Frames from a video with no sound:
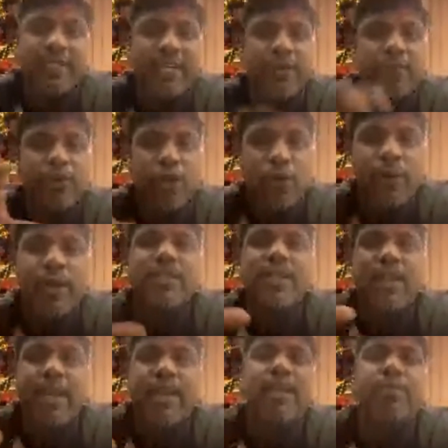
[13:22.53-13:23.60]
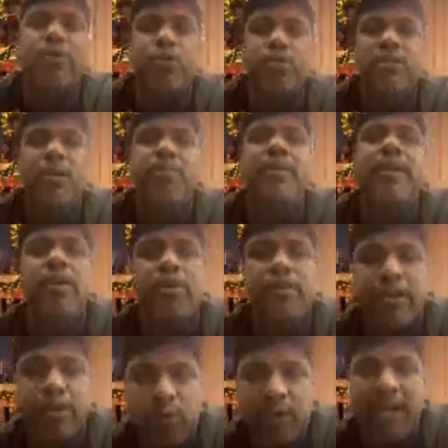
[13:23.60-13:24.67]
I would always like them to do something on
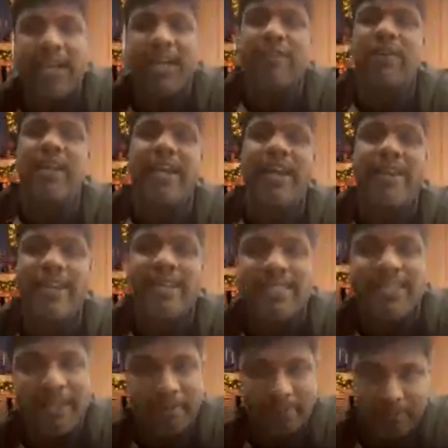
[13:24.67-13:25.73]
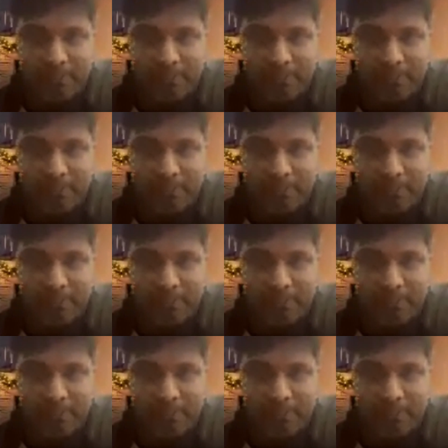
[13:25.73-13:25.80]
their own. I never like resting.